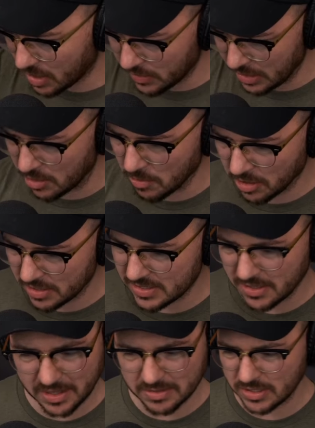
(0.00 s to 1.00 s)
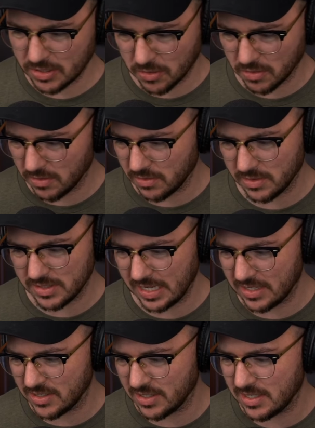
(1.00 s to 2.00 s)
Thank you, Marcus. Sorry, that was a total
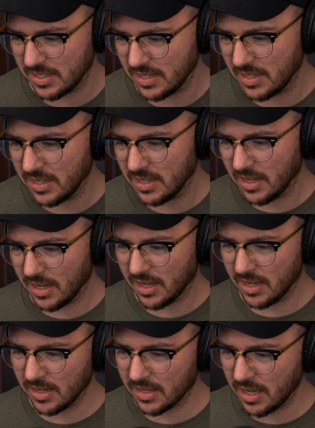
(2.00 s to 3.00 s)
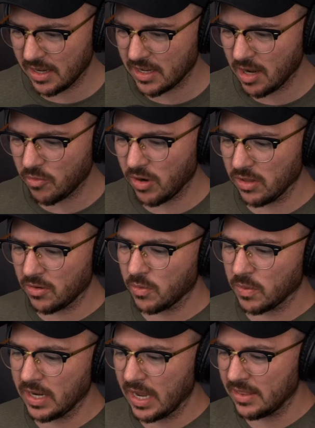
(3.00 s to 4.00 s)
tangent. And Kumquat Lord, we're
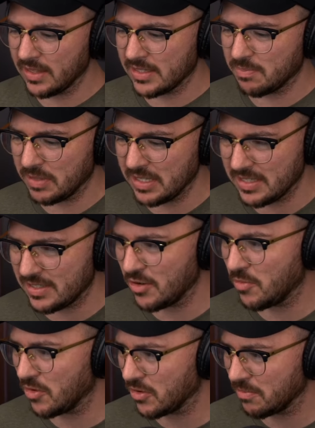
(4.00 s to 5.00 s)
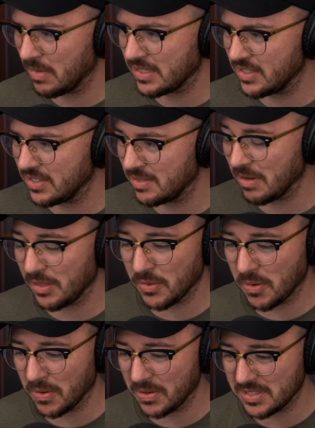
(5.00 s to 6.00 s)
going to end this. Please, no more messages. My
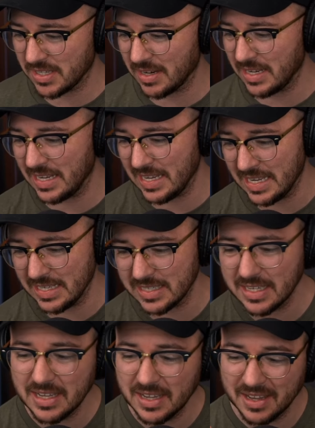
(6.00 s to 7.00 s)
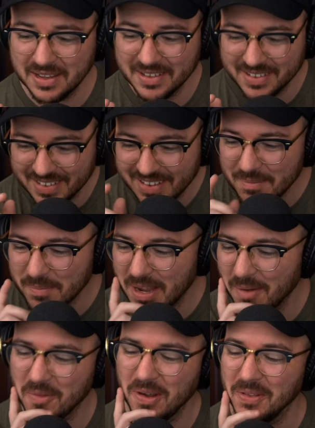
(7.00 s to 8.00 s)
throat hurts and I need to eat.
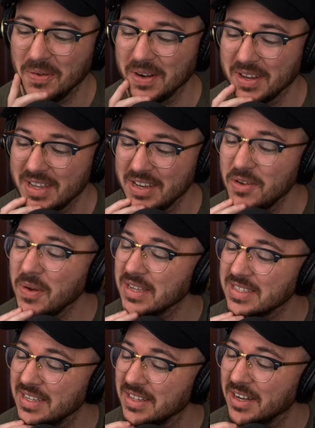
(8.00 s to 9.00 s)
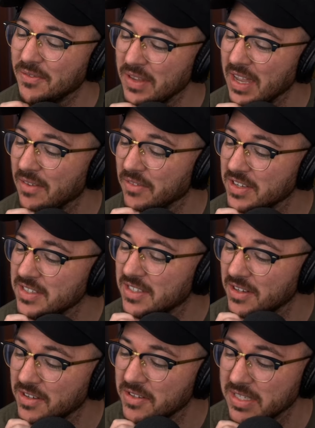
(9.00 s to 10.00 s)
Kumquat Lord, can you ask Elon if he ever
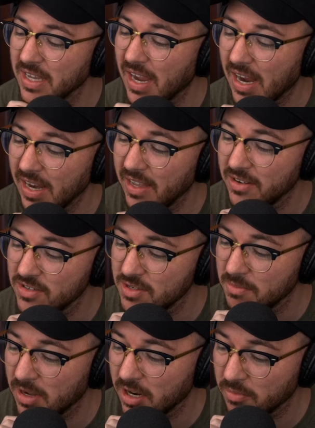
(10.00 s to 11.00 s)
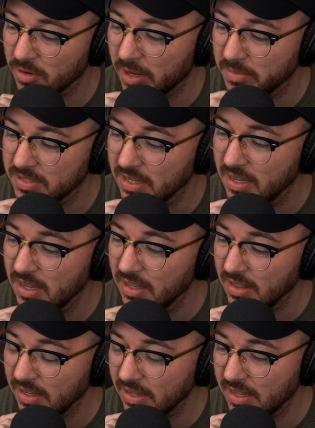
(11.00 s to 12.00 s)
considered using high-energy monoprops
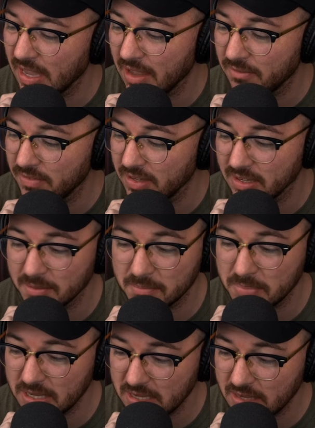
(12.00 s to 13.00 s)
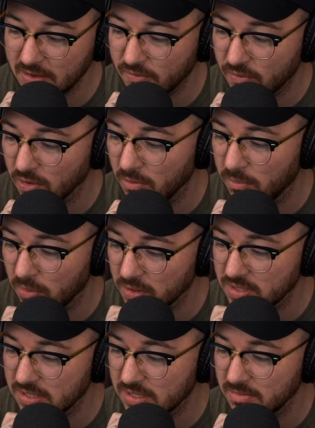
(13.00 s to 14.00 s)
like Cavia B for abort
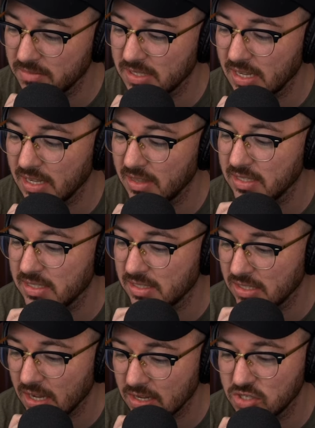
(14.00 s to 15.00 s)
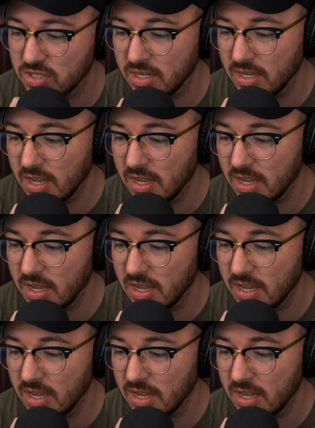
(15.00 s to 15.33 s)
systems and the such?